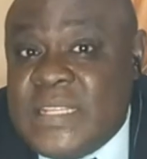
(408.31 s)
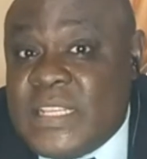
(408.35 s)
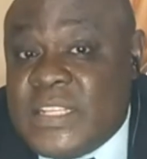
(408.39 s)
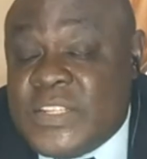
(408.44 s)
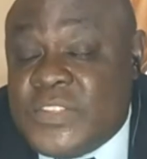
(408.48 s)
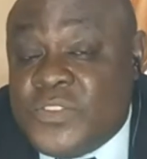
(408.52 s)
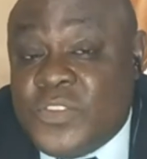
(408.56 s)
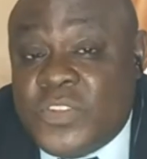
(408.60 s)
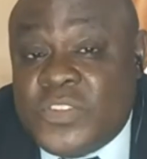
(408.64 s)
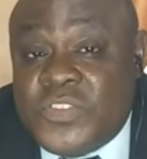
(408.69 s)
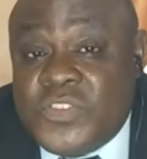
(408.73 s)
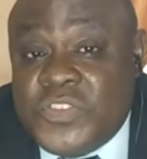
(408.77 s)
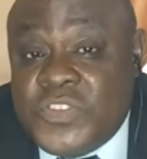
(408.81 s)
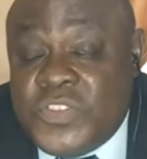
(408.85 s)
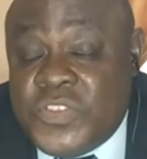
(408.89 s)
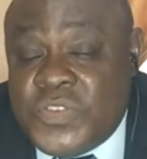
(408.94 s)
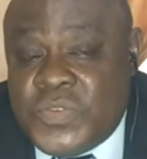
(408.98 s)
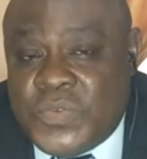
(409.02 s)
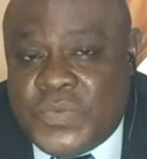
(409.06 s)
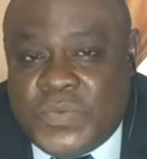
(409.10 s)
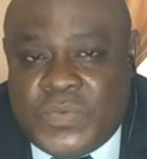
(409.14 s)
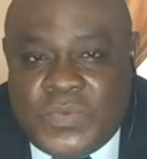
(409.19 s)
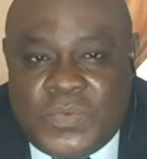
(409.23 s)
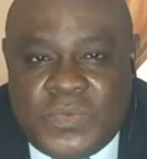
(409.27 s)
is not
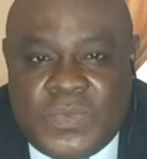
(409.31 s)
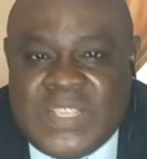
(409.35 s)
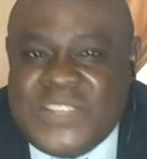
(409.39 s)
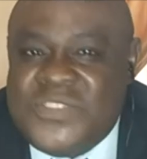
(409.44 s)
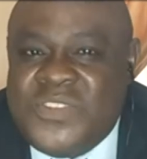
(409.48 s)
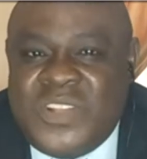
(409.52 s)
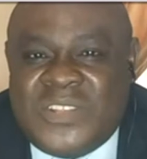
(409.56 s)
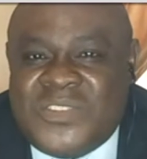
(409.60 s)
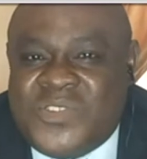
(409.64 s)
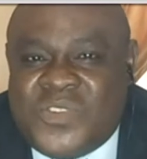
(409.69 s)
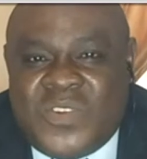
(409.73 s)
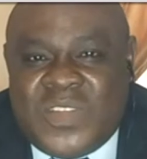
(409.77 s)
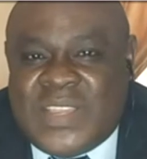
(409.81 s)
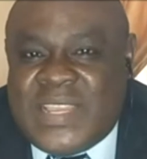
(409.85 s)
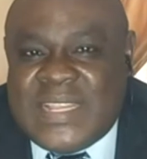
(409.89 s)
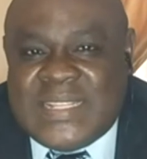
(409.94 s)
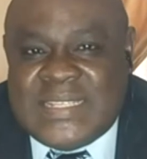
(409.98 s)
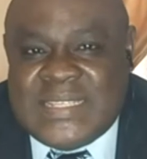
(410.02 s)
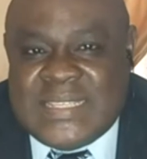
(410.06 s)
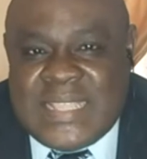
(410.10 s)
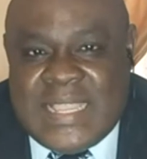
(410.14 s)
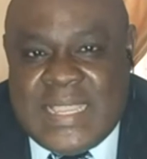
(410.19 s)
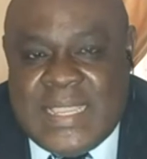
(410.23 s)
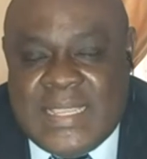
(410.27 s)
new, it's not rocket
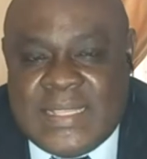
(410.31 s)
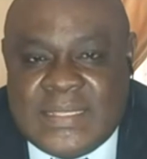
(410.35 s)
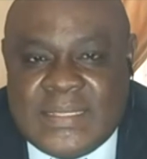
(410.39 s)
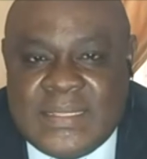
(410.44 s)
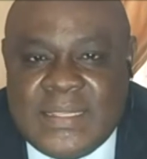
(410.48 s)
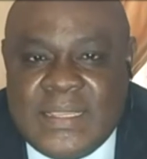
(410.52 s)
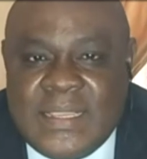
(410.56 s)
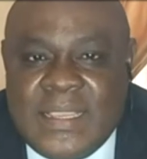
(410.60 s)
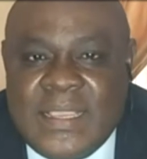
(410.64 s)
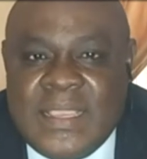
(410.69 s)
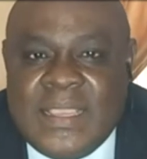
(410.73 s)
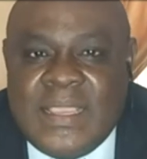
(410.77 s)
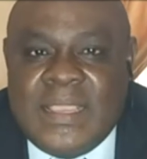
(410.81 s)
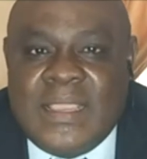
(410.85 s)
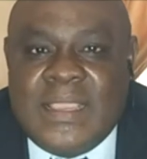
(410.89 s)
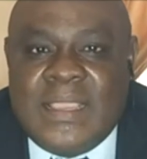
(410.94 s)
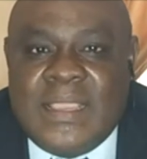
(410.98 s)
science. Mm-hmm.